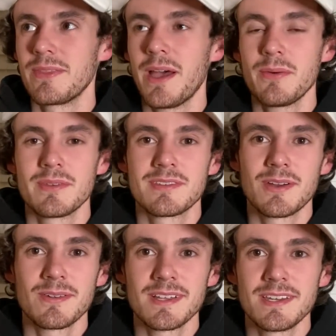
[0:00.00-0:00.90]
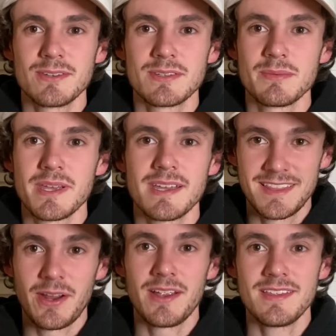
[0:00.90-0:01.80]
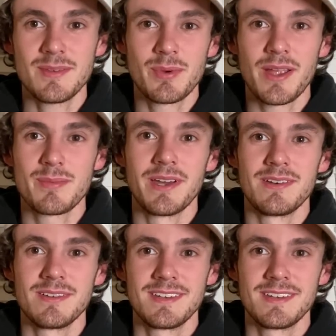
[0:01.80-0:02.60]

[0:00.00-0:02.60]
that was totally new to me. There is a brake pedal.